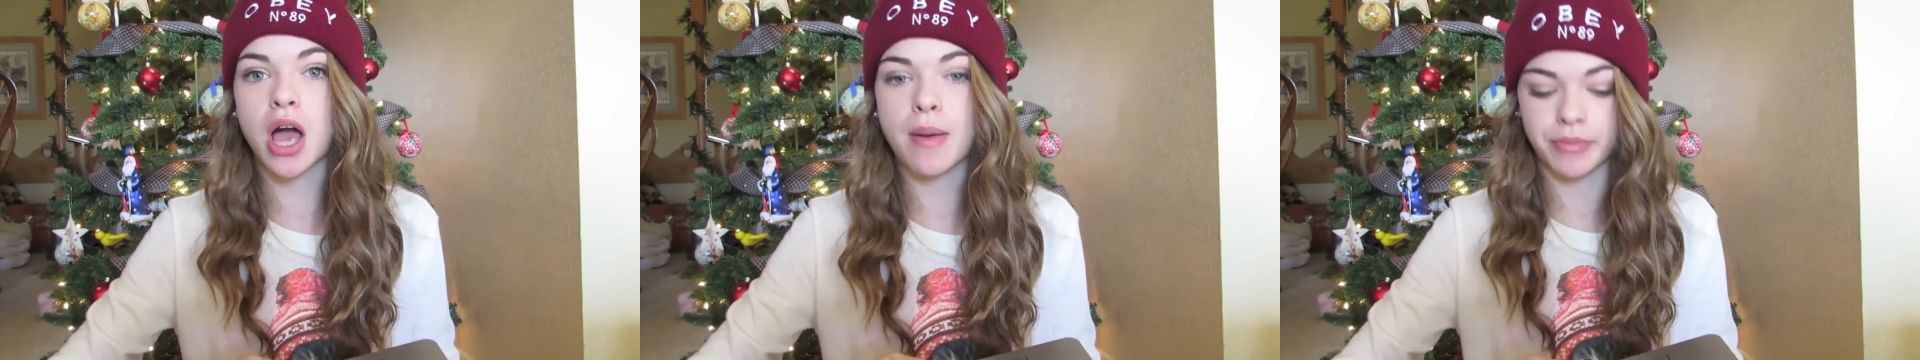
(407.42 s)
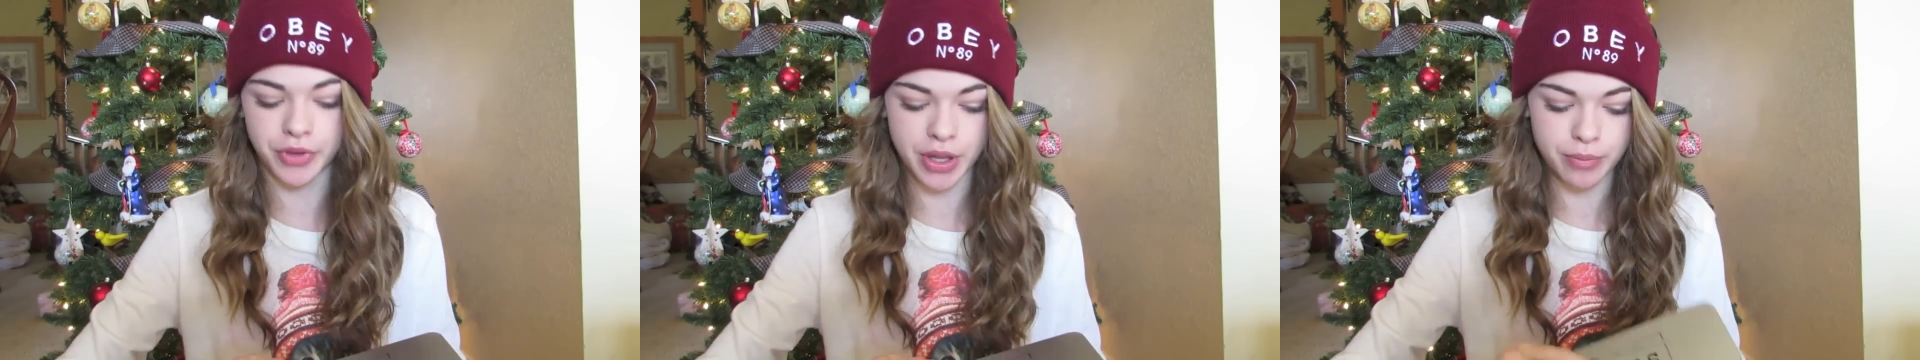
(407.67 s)

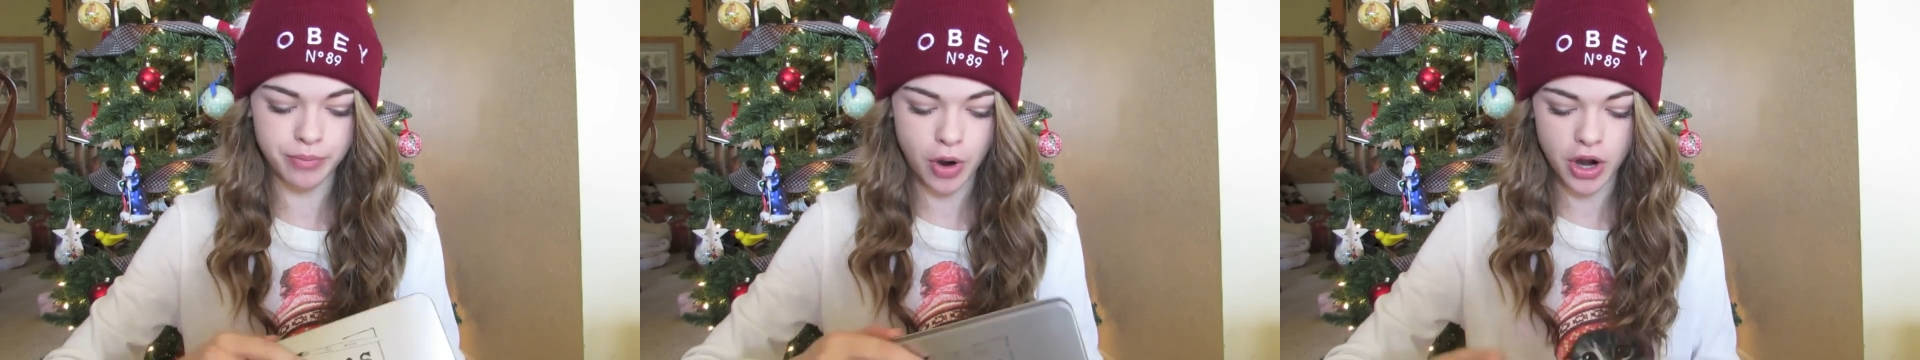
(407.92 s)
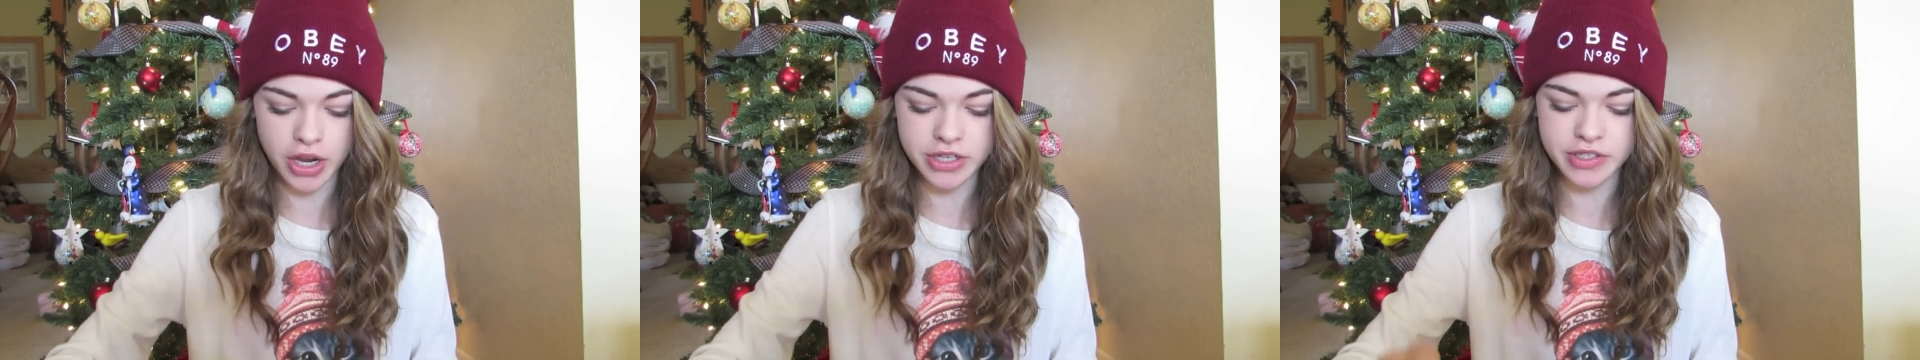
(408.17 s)
um, lip
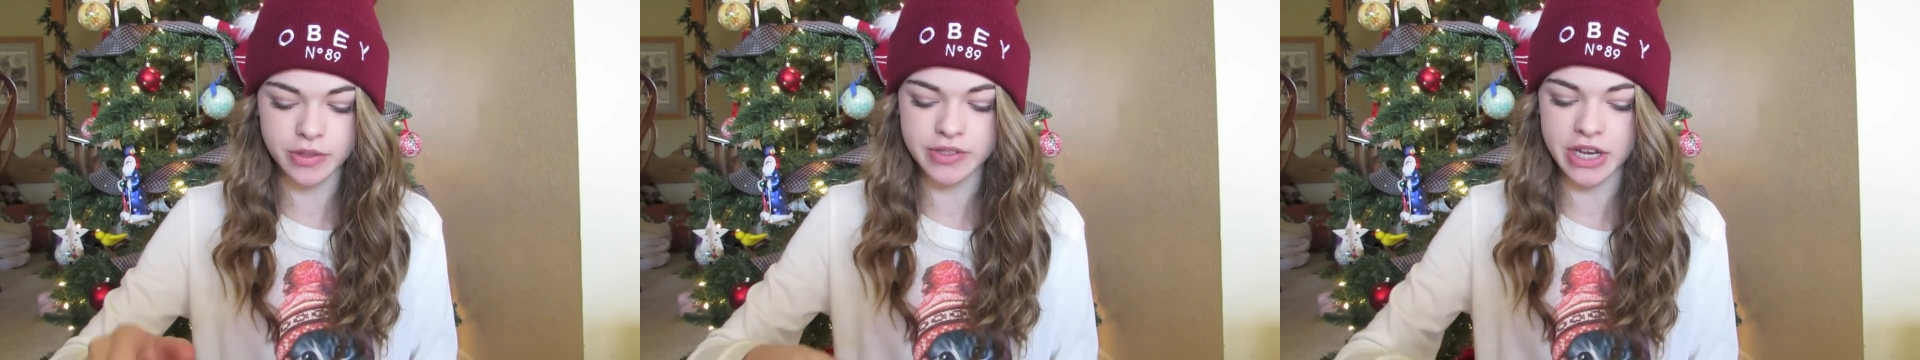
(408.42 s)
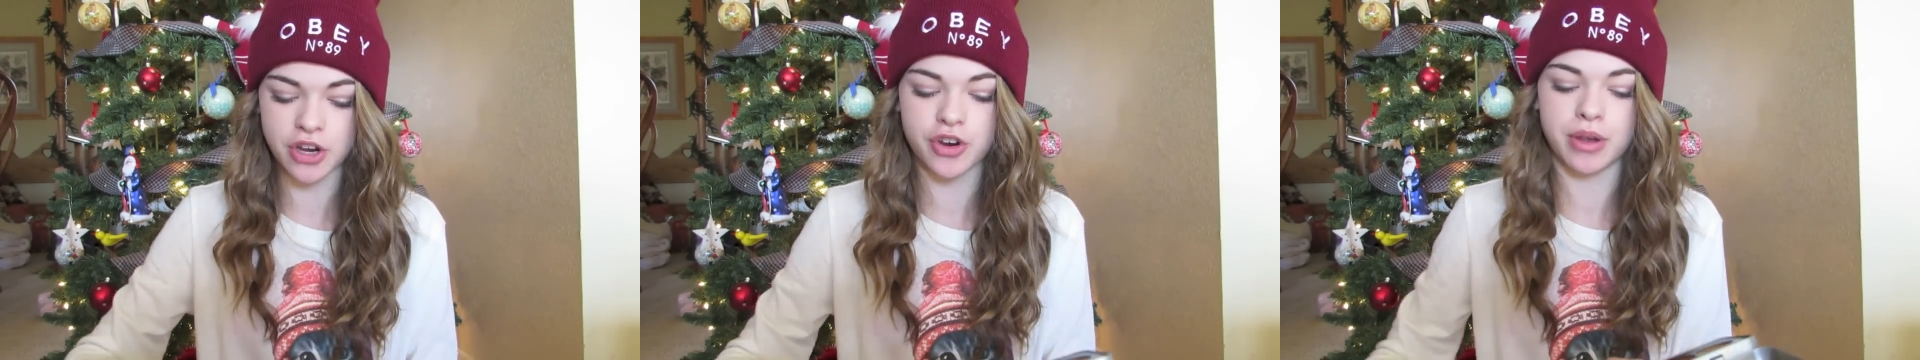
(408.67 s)
products, so it's
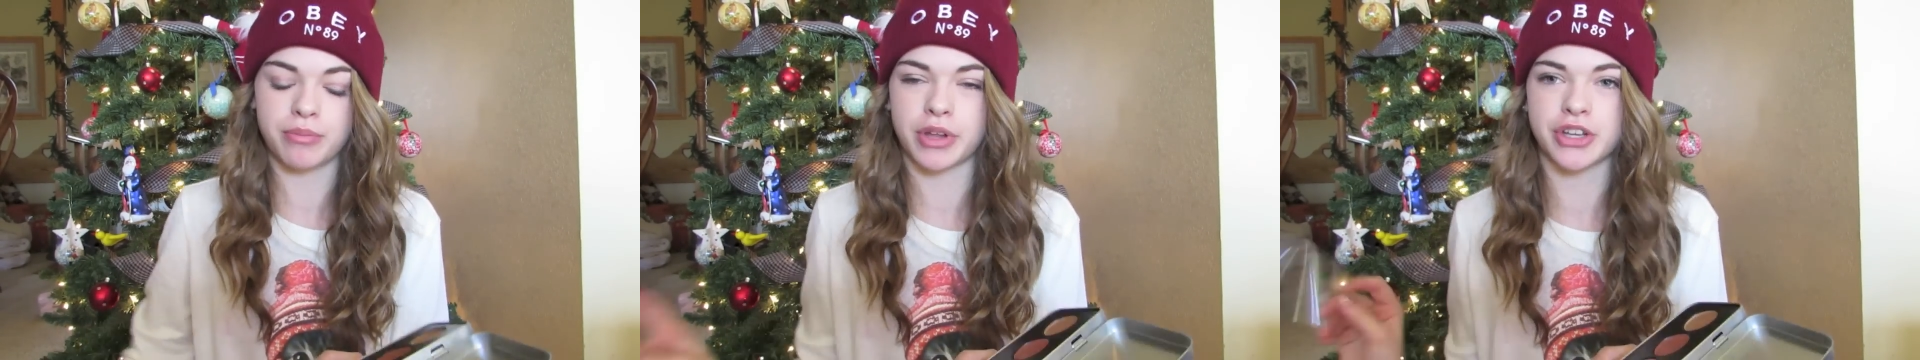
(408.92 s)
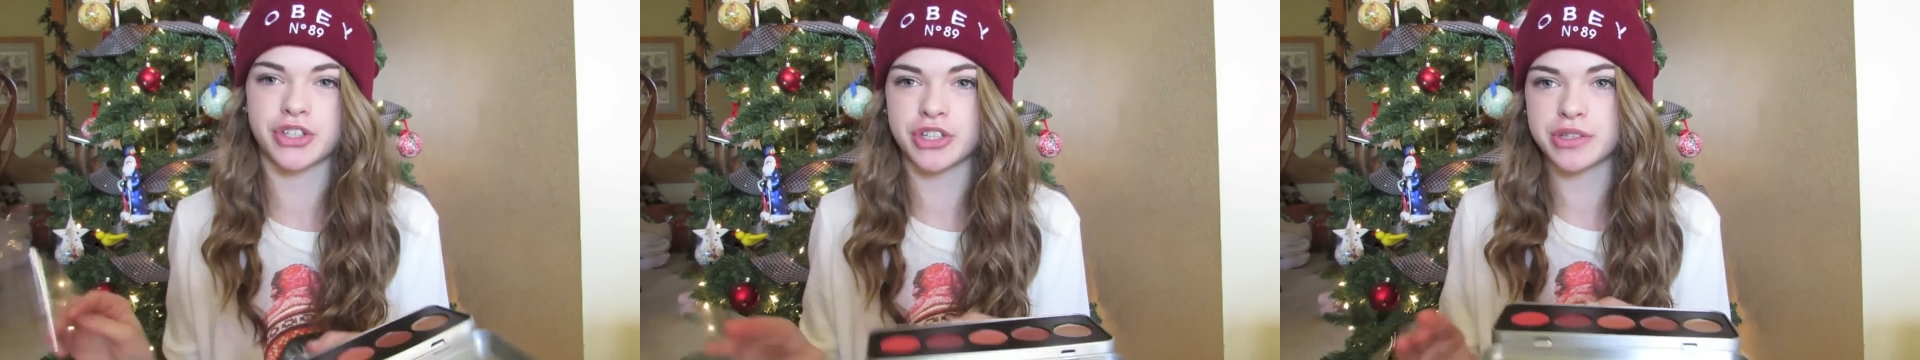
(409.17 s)
like cream
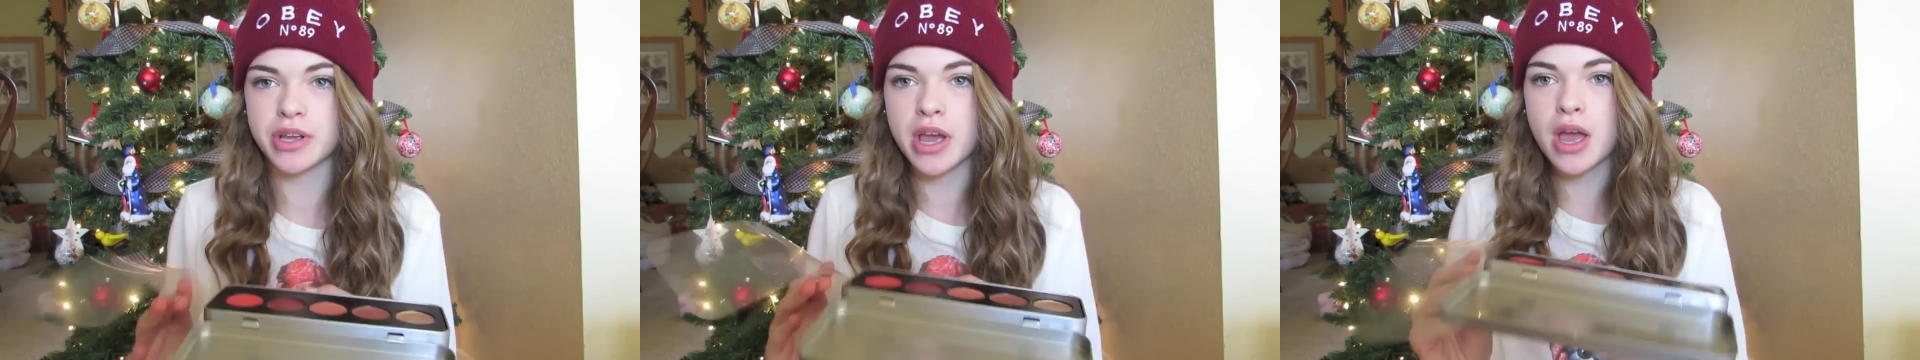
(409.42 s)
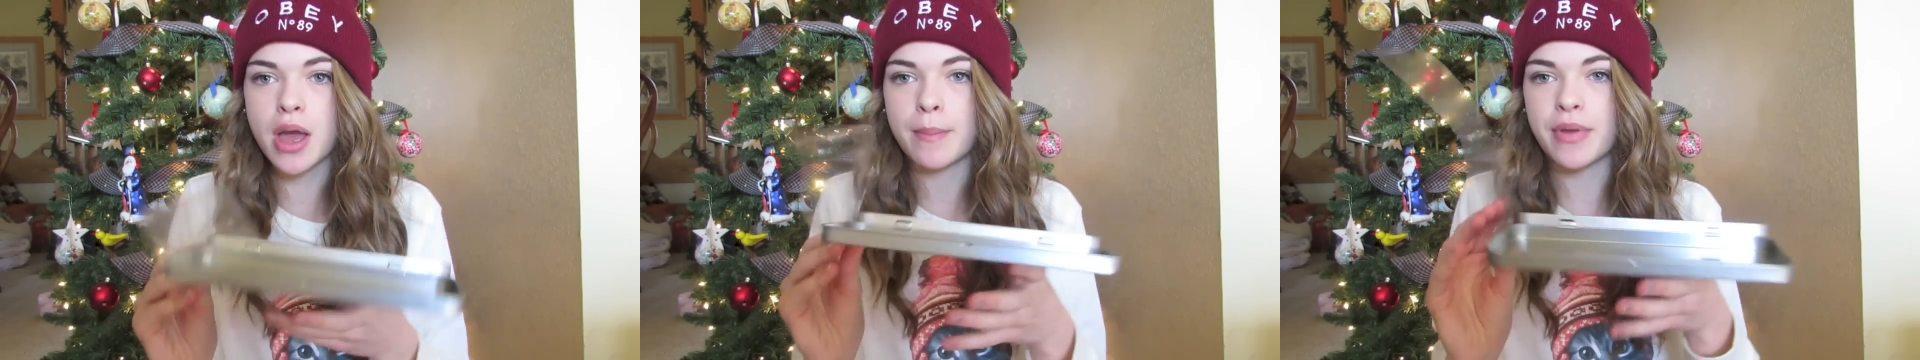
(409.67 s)
blushes,
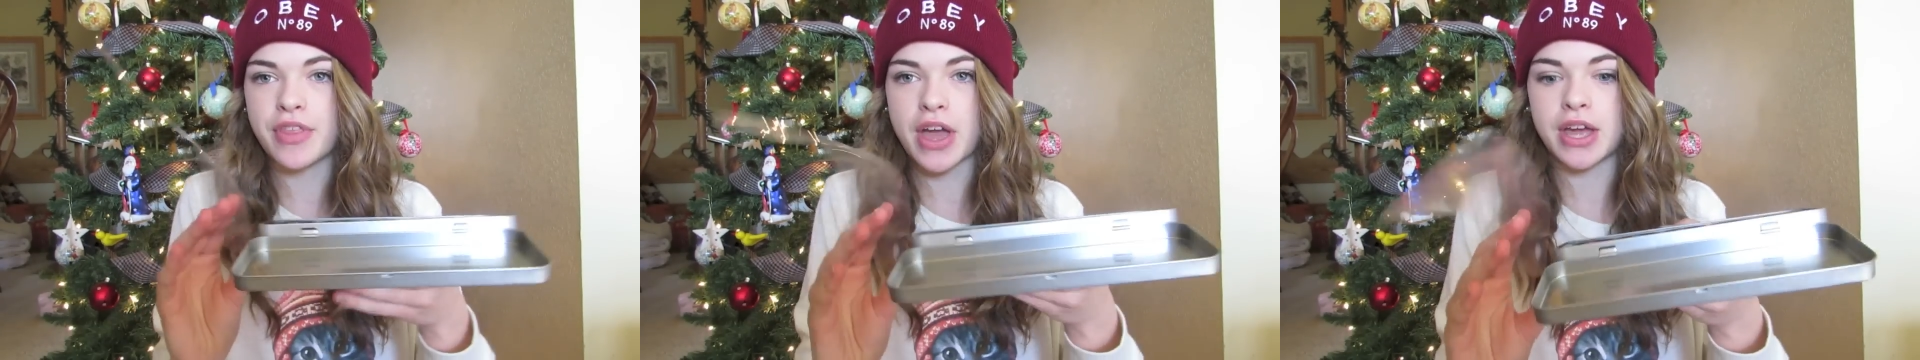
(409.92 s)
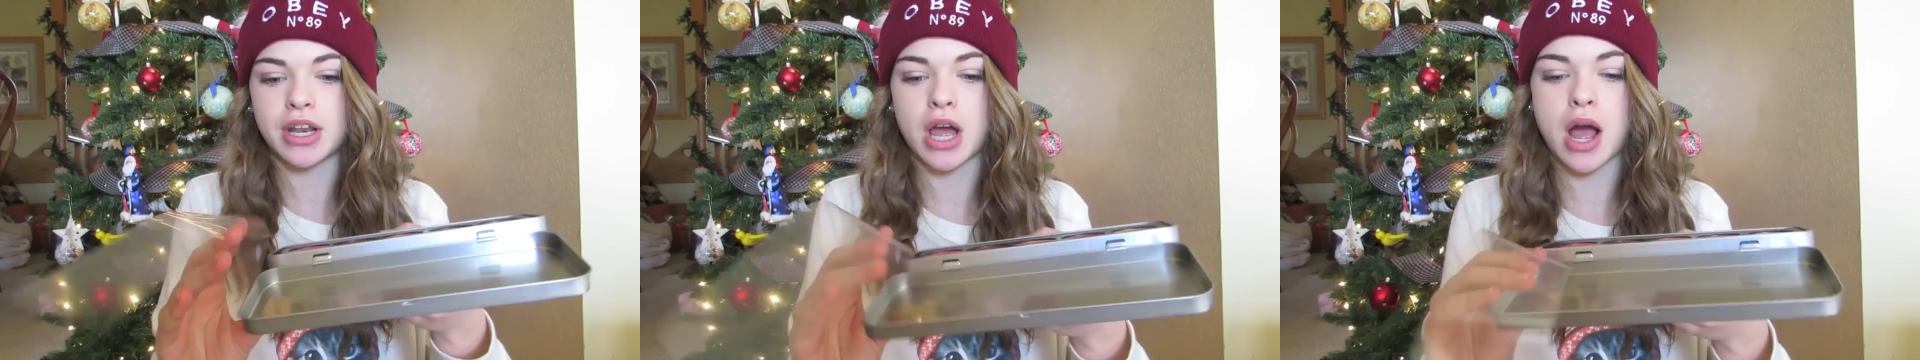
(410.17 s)
but
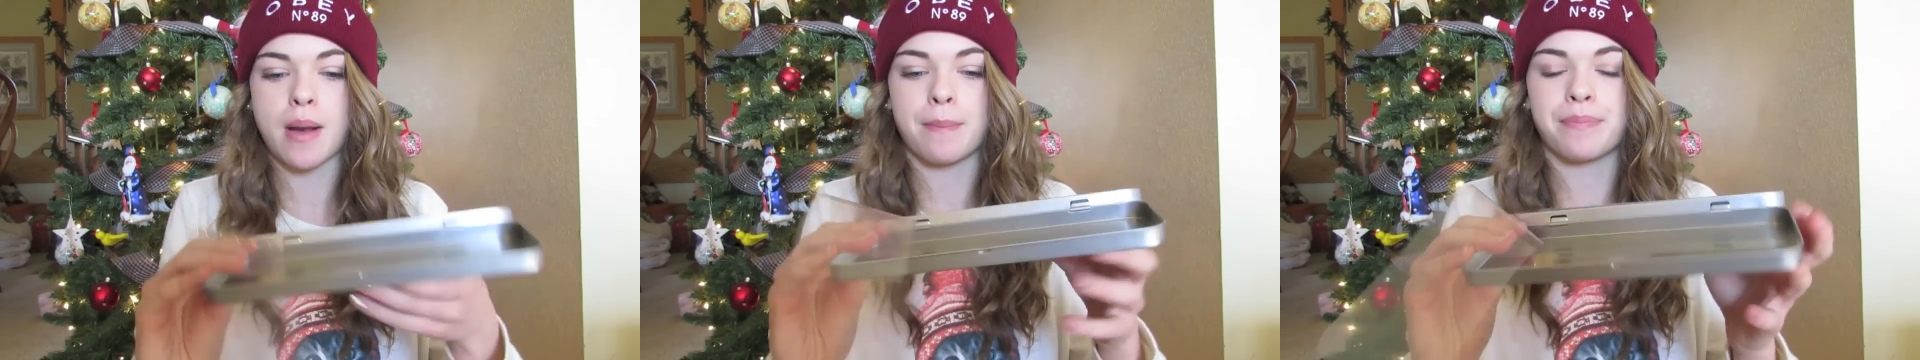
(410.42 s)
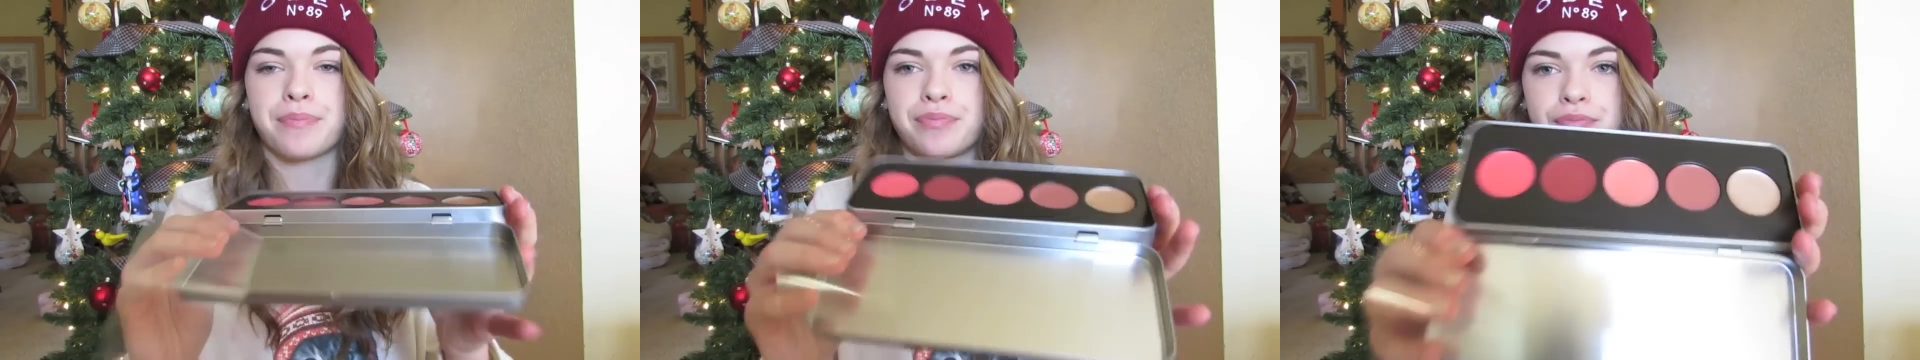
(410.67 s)
then
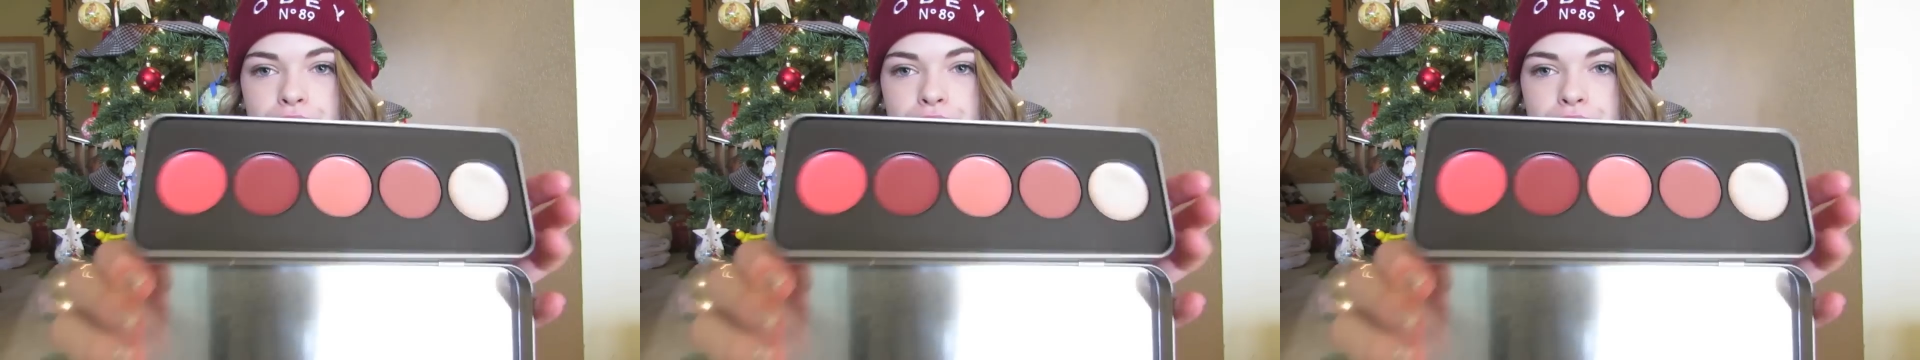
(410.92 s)
um,